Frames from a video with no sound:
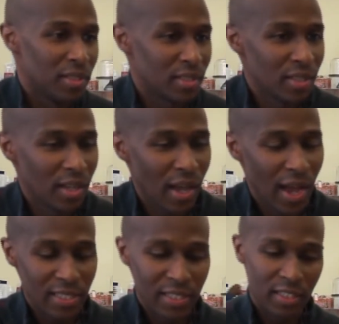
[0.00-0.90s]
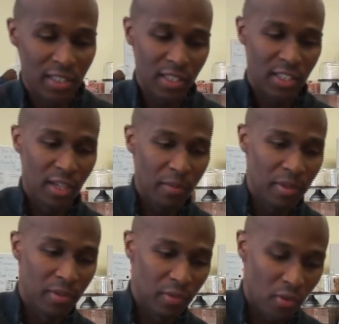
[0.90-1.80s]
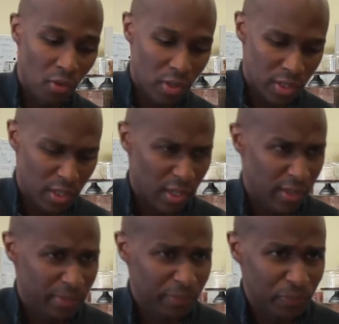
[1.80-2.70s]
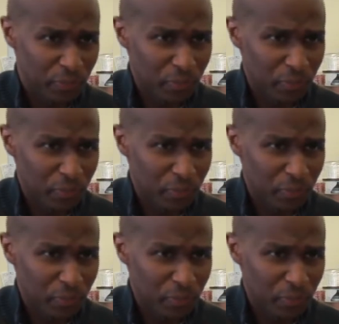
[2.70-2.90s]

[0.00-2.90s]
it's actually just jumping, of course. Um,